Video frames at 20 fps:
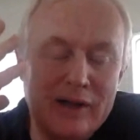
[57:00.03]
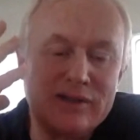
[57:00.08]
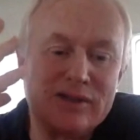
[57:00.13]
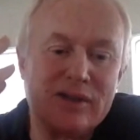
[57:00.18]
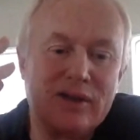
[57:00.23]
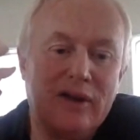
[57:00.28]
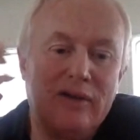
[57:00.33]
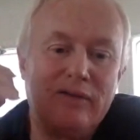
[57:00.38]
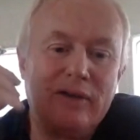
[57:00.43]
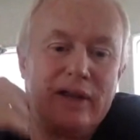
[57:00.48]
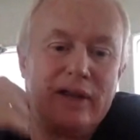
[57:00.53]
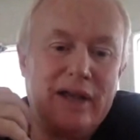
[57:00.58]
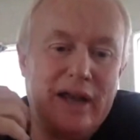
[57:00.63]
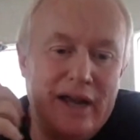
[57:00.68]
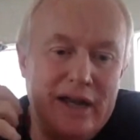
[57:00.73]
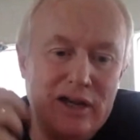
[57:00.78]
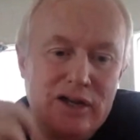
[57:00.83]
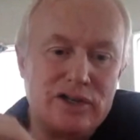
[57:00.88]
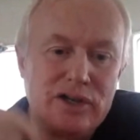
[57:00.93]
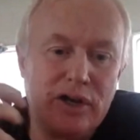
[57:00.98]
parts
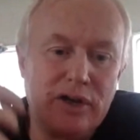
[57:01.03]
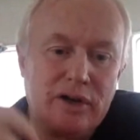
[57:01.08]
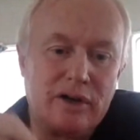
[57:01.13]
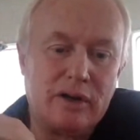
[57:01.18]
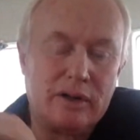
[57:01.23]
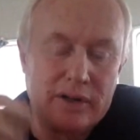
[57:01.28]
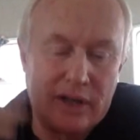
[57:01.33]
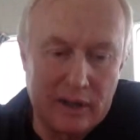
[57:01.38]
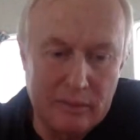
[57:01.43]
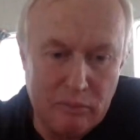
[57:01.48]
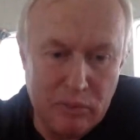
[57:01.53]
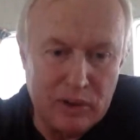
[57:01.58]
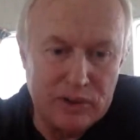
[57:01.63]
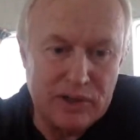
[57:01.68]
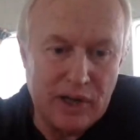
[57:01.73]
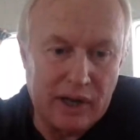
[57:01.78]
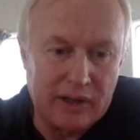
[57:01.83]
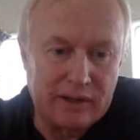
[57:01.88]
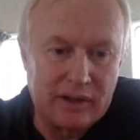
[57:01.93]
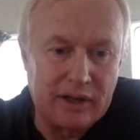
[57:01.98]
of internal,
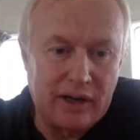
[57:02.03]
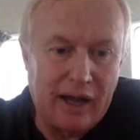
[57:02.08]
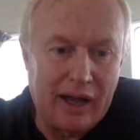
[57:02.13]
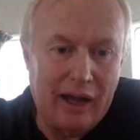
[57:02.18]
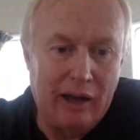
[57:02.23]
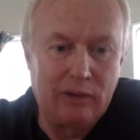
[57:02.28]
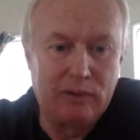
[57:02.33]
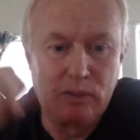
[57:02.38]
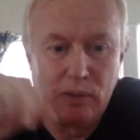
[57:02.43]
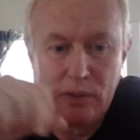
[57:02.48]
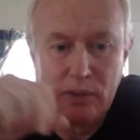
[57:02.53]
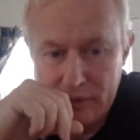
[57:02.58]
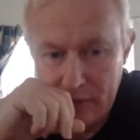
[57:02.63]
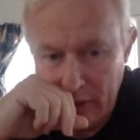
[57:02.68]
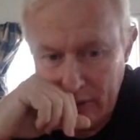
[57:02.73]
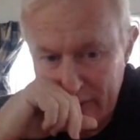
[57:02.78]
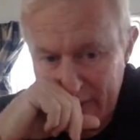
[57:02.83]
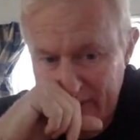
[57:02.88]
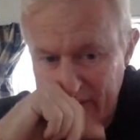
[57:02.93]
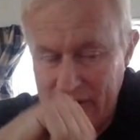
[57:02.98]
then projected
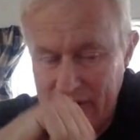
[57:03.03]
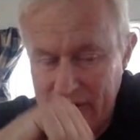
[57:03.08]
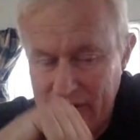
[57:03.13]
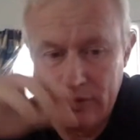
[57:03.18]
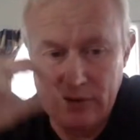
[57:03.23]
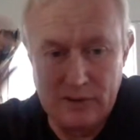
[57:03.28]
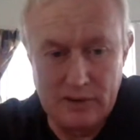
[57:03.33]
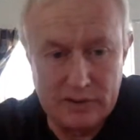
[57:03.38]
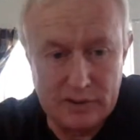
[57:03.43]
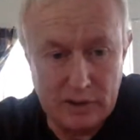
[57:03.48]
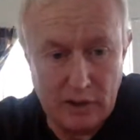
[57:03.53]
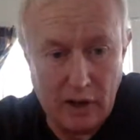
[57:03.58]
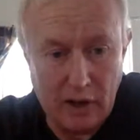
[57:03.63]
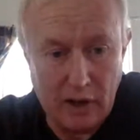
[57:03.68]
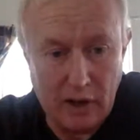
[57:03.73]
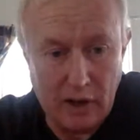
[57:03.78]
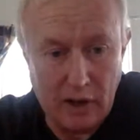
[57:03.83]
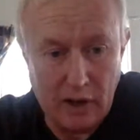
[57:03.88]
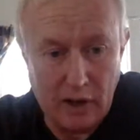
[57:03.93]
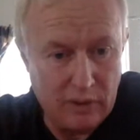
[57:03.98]
outwards onto
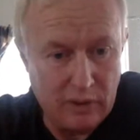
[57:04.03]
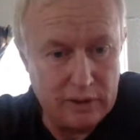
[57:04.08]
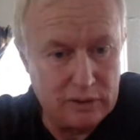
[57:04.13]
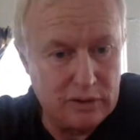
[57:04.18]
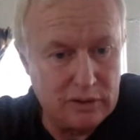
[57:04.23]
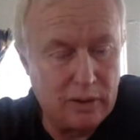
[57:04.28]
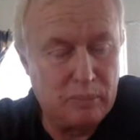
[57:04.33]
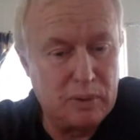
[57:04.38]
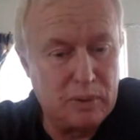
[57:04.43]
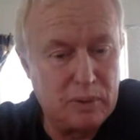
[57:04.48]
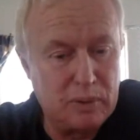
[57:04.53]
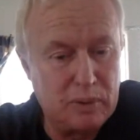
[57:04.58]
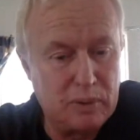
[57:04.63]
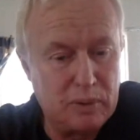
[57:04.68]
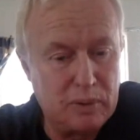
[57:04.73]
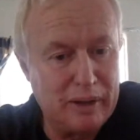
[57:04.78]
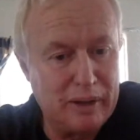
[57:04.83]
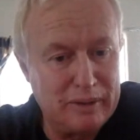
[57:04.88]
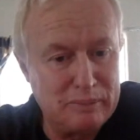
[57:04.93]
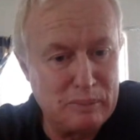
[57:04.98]
the stars for
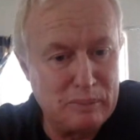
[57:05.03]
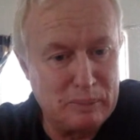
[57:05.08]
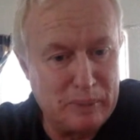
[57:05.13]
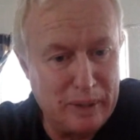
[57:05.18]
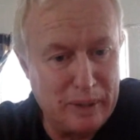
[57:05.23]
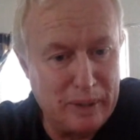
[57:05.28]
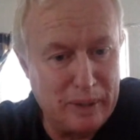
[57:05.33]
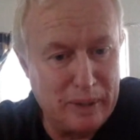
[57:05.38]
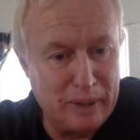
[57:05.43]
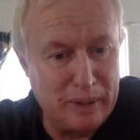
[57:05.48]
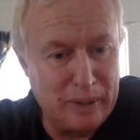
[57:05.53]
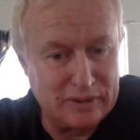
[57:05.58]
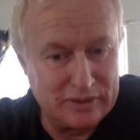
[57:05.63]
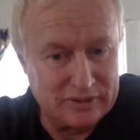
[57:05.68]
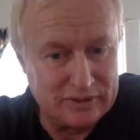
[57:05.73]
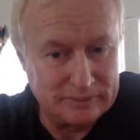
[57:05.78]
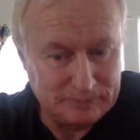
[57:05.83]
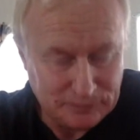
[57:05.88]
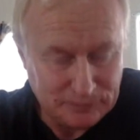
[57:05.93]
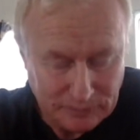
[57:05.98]
interpretive
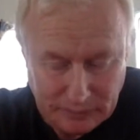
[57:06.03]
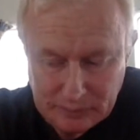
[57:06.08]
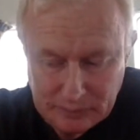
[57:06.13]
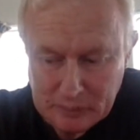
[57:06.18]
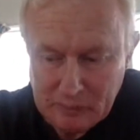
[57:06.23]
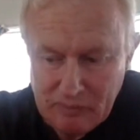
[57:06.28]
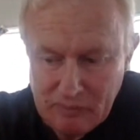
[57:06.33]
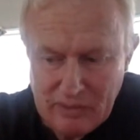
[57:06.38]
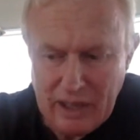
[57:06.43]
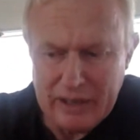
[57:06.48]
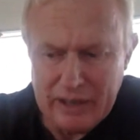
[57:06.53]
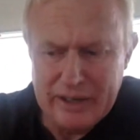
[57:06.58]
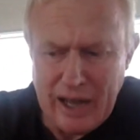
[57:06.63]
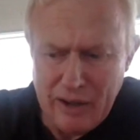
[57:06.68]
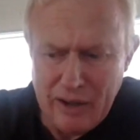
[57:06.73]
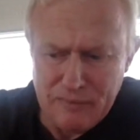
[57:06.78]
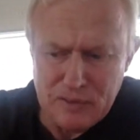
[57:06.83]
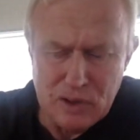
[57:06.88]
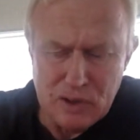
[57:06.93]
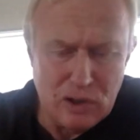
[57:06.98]
purposes.
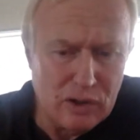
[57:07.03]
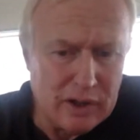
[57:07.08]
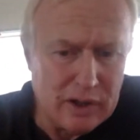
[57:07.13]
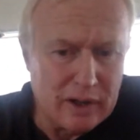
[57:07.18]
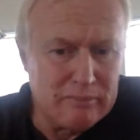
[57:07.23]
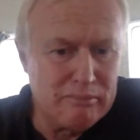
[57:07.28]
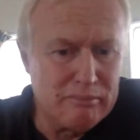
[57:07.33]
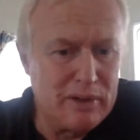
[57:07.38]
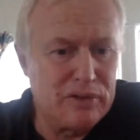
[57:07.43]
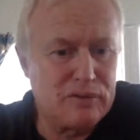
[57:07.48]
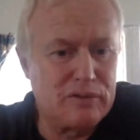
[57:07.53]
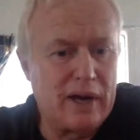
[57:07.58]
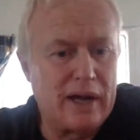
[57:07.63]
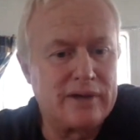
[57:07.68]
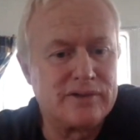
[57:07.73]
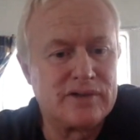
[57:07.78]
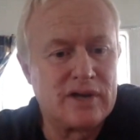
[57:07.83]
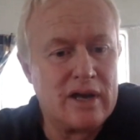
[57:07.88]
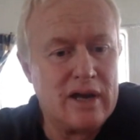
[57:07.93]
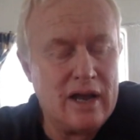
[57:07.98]
Now, if you look at
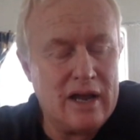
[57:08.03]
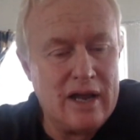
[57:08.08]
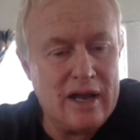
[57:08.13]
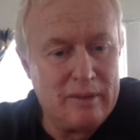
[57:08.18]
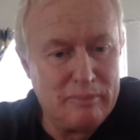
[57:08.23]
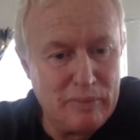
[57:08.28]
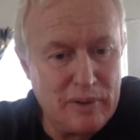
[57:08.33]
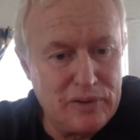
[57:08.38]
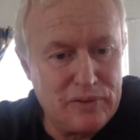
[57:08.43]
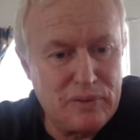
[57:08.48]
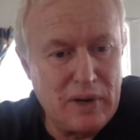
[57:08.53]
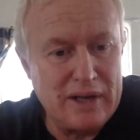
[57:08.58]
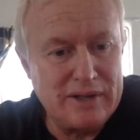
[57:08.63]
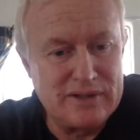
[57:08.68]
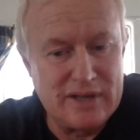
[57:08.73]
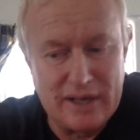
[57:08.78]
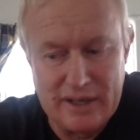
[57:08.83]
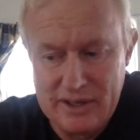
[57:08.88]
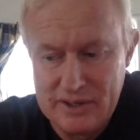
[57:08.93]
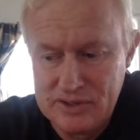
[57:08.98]
Mithras
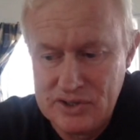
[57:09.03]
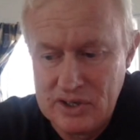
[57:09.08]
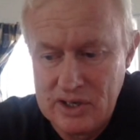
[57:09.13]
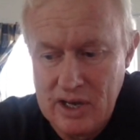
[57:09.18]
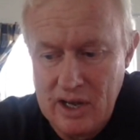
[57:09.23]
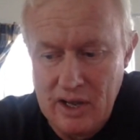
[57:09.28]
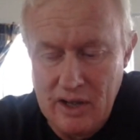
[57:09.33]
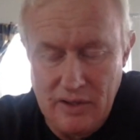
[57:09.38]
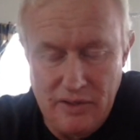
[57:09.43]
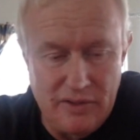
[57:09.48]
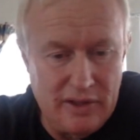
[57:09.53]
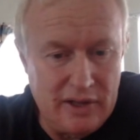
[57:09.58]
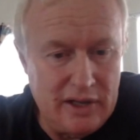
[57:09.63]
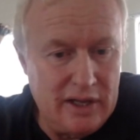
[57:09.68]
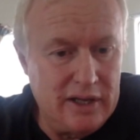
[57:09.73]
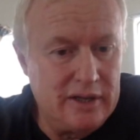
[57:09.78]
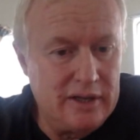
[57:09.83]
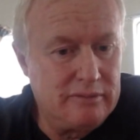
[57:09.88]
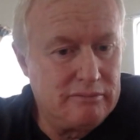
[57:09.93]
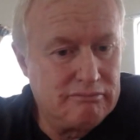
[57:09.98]
is
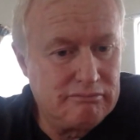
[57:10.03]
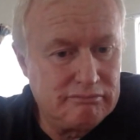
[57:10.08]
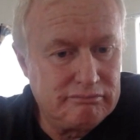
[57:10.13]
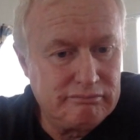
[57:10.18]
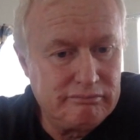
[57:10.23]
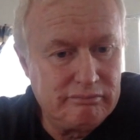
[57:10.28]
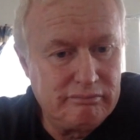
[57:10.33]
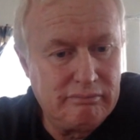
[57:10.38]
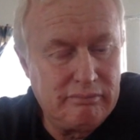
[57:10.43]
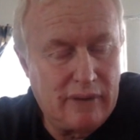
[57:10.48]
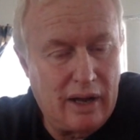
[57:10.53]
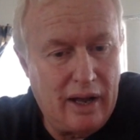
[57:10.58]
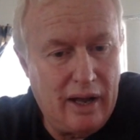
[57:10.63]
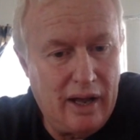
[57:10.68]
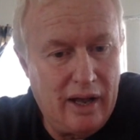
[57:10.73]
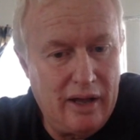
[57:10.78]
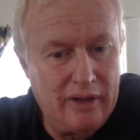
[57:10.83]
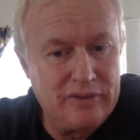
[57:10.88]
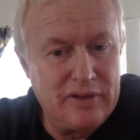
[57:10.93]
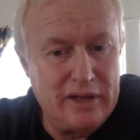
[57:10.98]
the
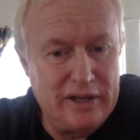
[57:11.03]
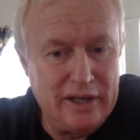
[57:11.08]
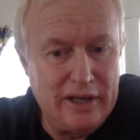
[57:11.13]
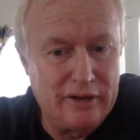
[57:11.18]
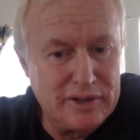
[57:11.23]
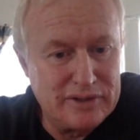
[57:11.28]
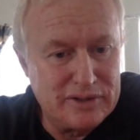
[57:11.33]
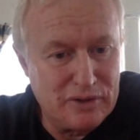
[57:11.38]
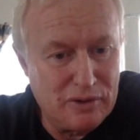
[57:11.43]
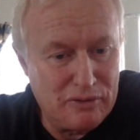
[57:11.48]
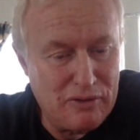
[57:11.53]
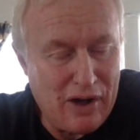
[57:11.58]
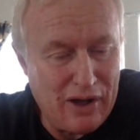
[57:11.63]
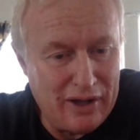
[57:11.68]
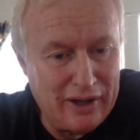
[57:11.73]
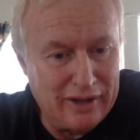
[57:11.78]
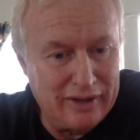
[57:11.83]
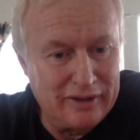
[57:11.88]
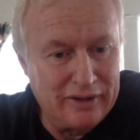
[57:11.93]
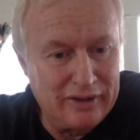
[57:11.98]
hero.
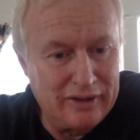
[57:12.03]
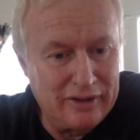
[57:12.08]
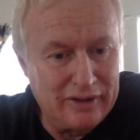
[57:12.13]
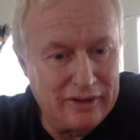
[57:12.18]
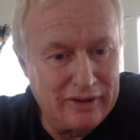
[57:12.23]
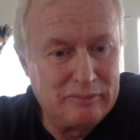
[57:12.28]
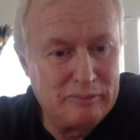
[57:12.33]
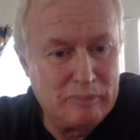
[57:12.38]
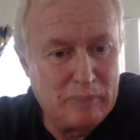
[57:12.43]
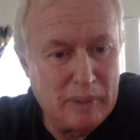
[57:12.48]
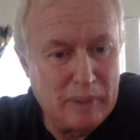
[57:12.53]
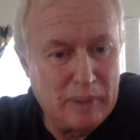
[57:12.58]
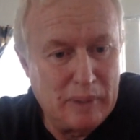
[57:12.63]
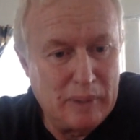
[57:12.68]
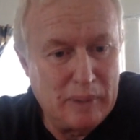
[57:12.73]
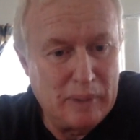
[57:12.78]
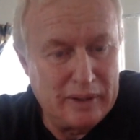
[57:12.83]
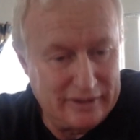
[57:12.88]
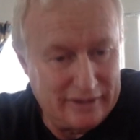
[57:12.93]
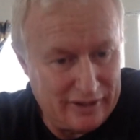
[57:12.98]
He's Orion,
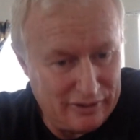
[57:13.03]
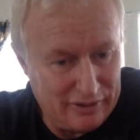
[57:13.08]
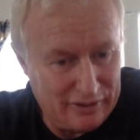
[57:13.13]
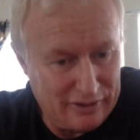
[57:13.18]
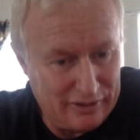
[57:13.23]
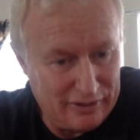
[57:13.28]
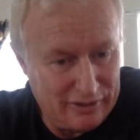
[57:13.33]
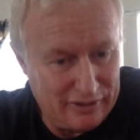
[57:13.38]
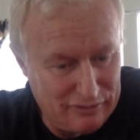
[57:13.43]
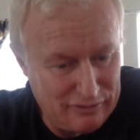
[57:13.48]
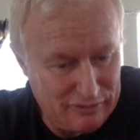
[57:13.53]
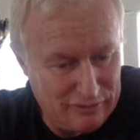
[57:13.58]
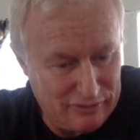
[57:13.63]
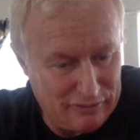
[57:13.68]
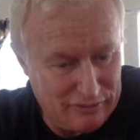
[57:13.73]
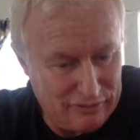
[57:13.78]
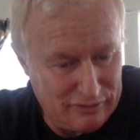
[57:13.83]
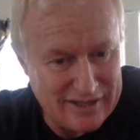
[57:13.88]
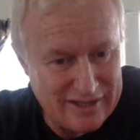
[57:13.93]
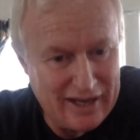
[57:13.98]
but
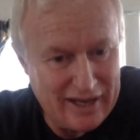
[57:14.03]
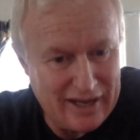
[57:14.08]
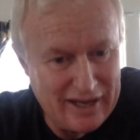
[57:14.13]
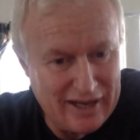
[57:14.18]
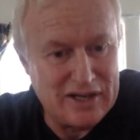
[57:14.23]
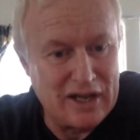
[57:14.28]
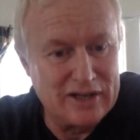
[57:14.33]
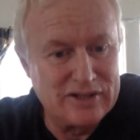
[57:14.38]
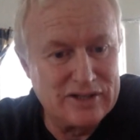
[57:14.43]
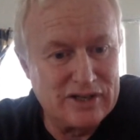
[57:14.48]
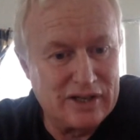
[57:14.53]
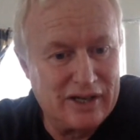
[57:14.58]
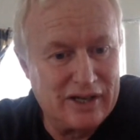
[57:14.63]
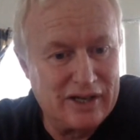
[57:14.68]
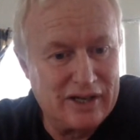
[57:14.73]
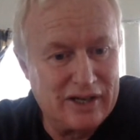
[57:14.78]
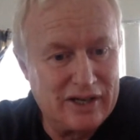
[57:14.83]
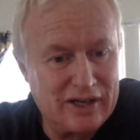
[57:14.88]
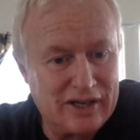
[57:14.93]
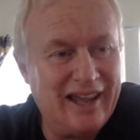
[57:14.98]
Orion is the
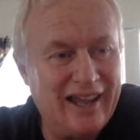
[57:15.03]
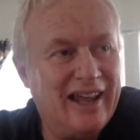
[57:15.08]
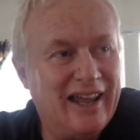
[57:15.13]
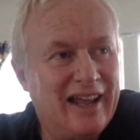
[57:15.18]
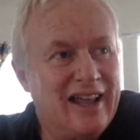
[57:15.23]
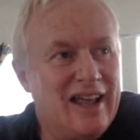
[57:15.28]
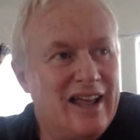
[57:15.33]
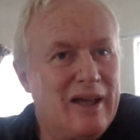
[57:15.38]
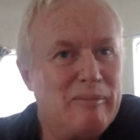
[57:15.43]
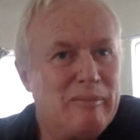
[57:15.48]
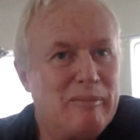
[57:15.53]
headless hunter,